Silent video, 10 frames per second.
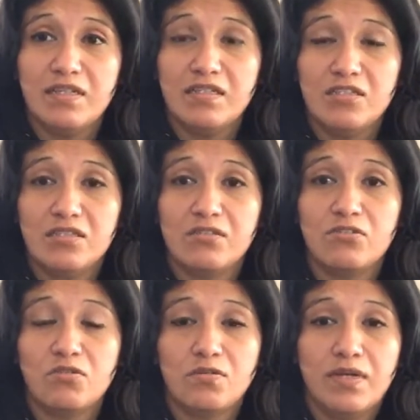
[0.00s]
That's just
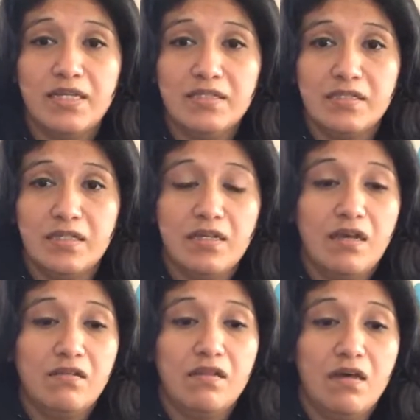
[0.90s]
crazy
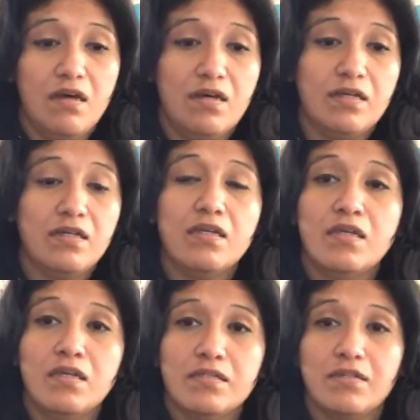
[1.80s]
how long.
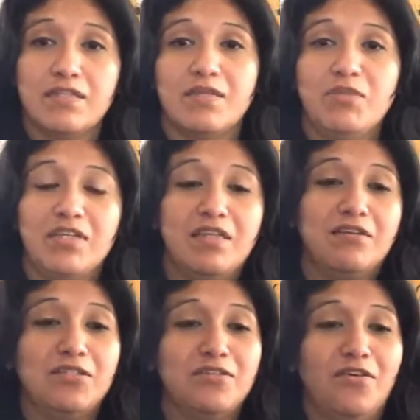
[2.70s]
Sorry guys, I'm looking there
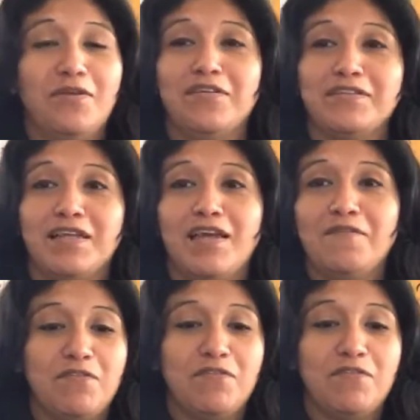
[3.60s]
too and over here because I
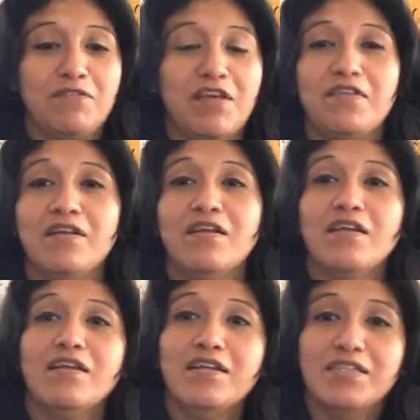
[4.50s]
have the phone down there
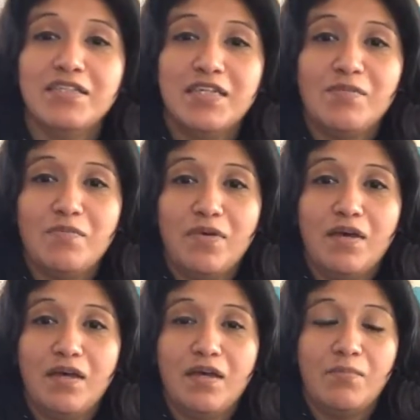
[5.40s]
to keep
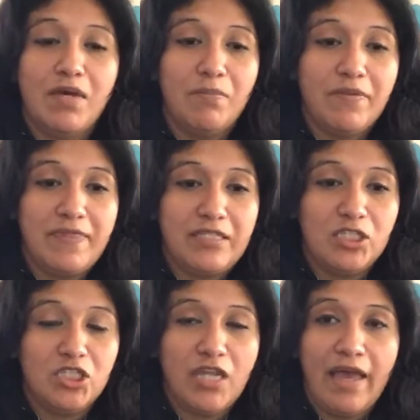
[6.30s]
up with the
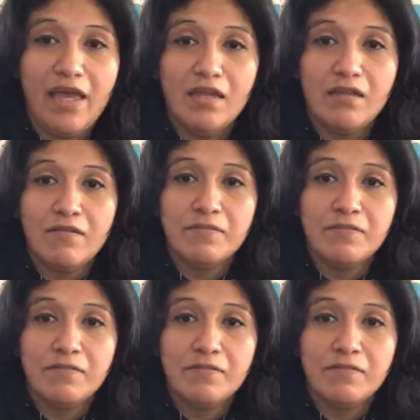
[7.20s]
chat.